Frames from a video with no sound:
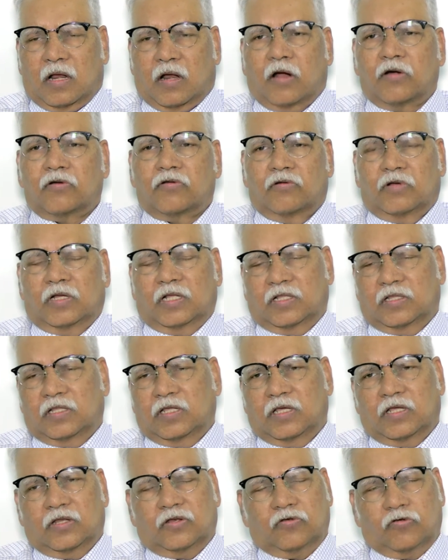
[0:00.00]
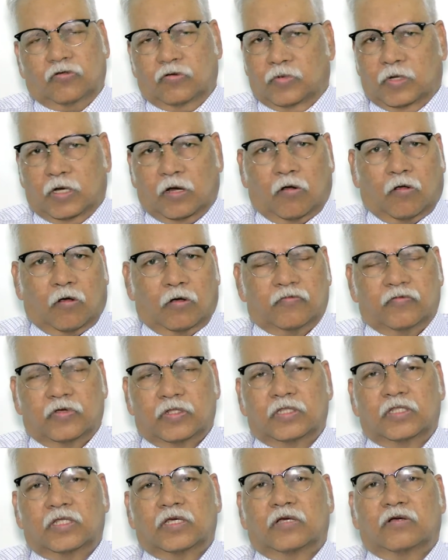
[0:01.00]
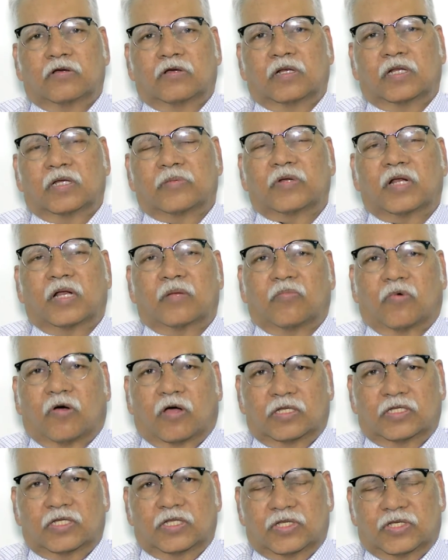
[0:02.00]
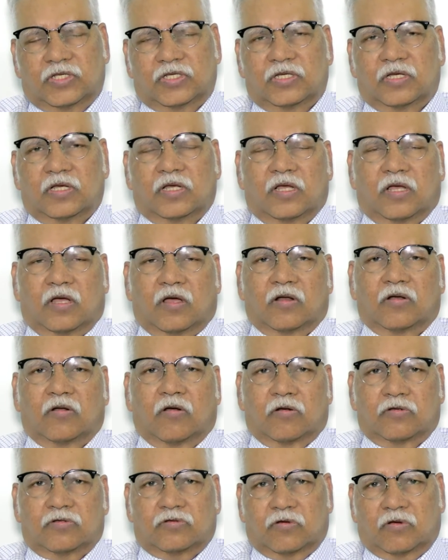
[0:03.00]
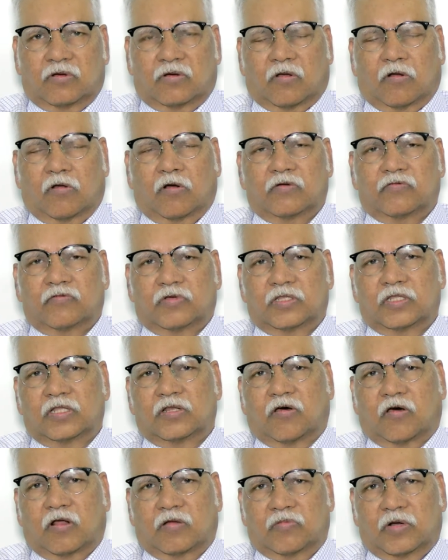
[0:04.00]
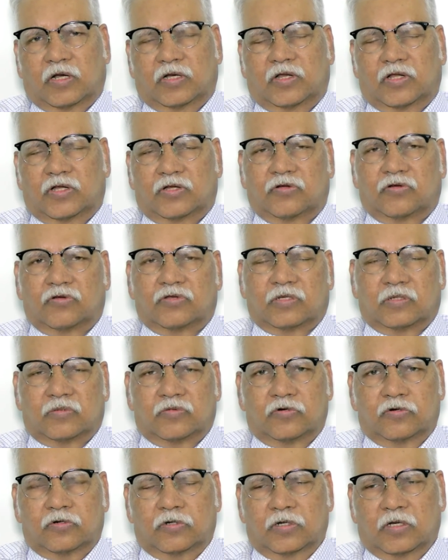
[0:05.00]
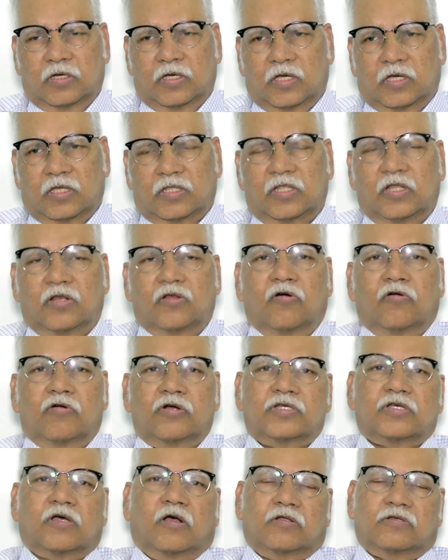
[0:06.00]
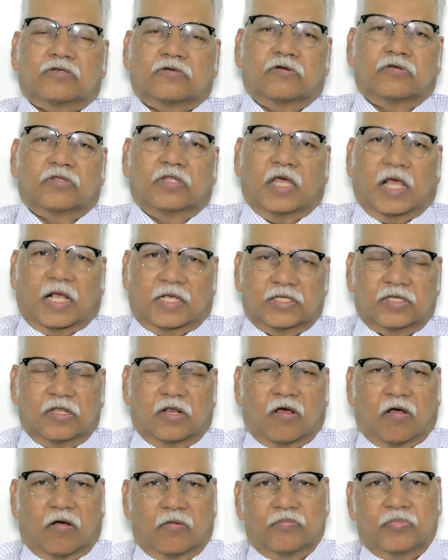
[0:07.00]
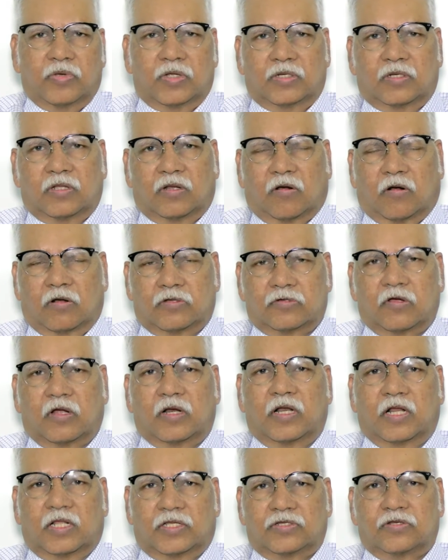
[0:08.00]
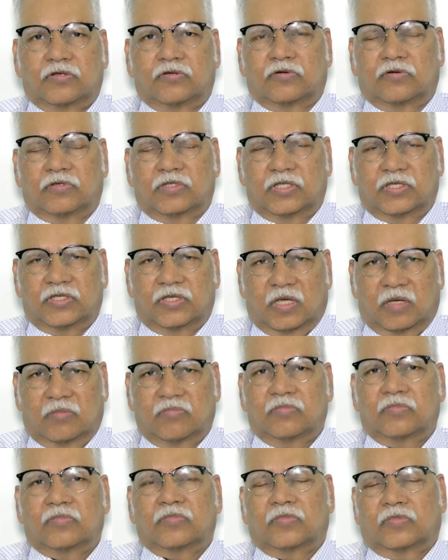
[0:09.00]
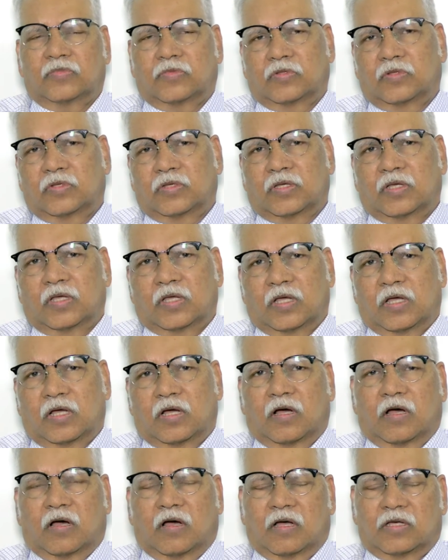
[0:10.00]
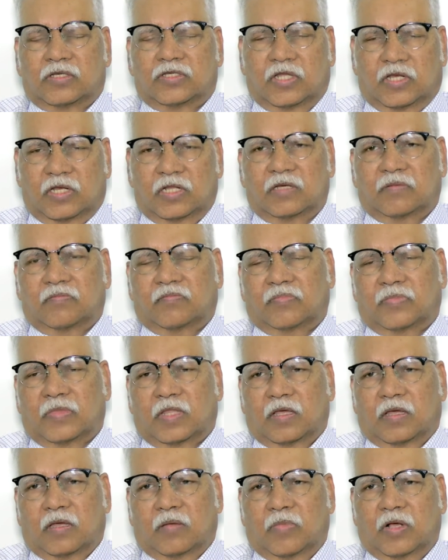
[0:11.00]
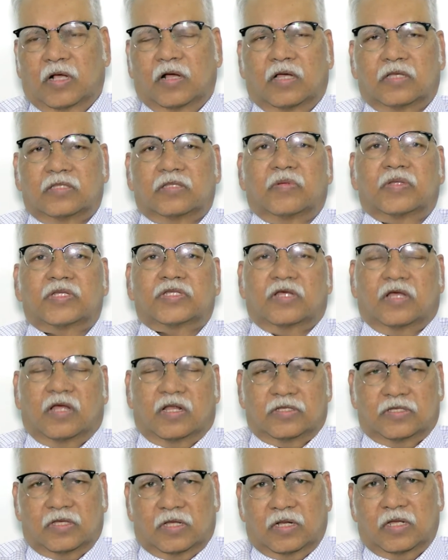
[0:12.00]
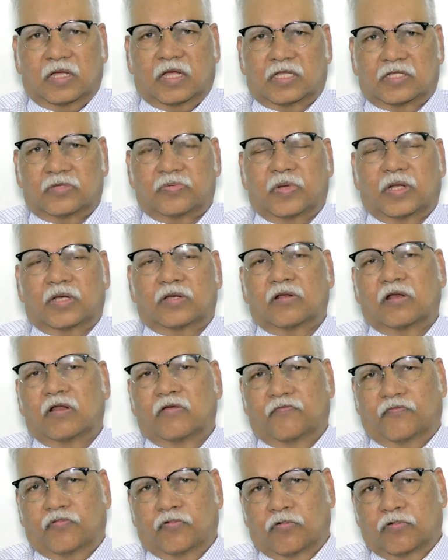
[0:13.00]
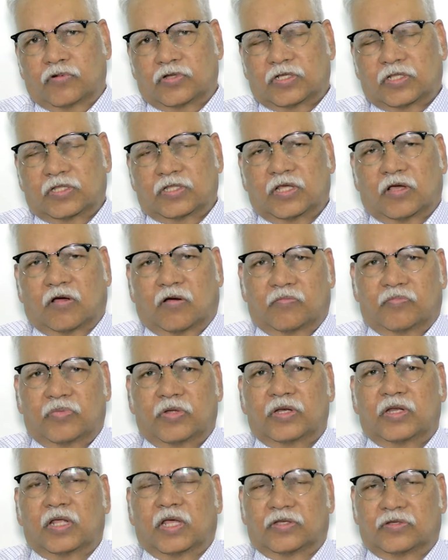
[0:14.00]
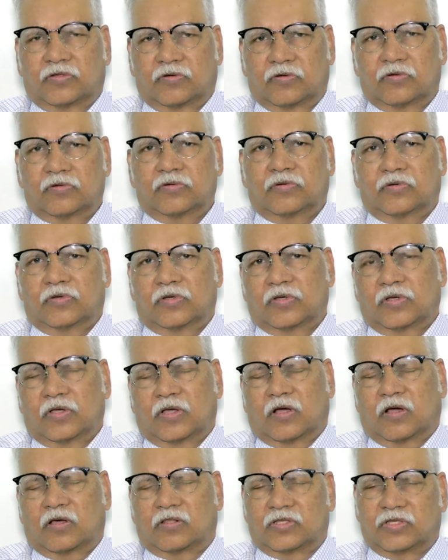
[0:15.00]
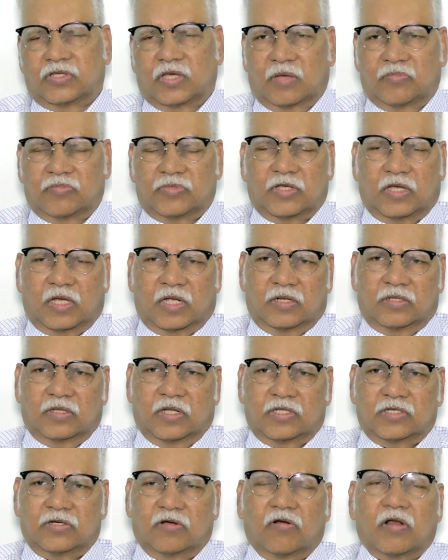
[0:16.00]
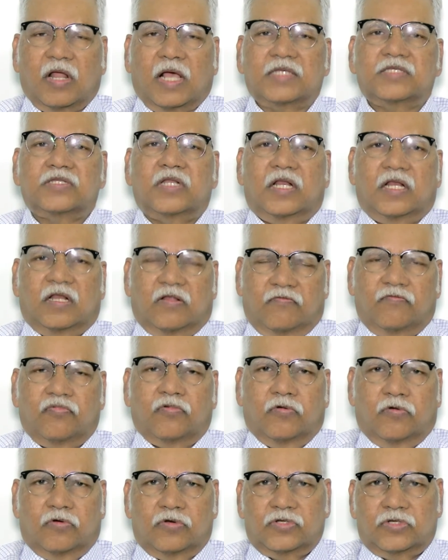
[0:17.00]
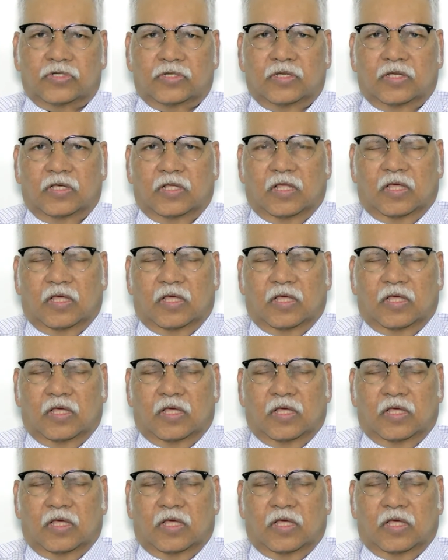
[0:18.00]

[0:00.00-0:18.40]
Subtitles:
Not only the tumor along with the liberal margins and also along with the normal tissue is removed, the nodes also in the axial armpit are also addressed to in the same sitting, because the breast cancer can spread to lymph nodes in the armpit, as you know, on the same side. That is called axillary lymph nodes.